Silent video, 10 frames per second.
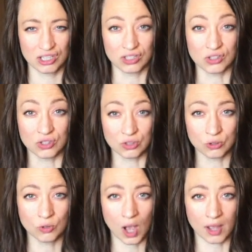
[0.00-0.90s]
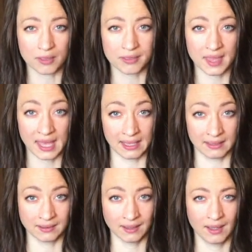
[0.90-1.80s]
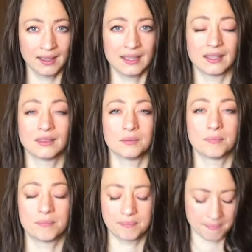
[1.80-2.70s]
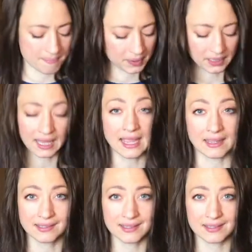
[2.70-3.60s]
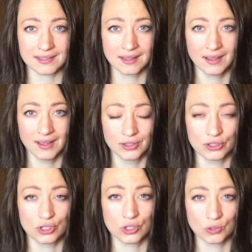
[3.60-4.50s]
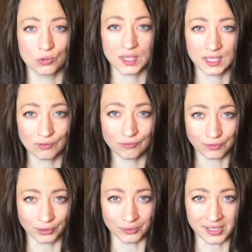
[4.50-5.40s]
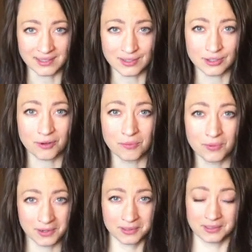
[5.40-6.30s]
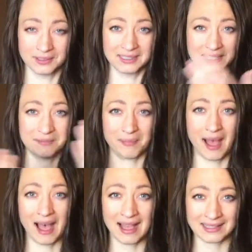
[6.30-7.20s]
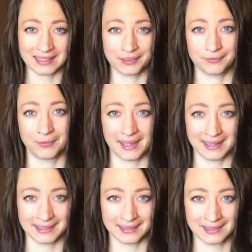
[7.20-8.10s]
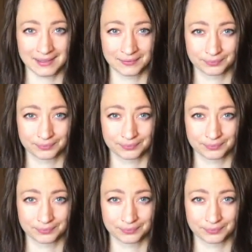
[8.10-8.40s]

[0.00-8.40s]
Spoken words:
you are then in the place to influence the world in positive ways.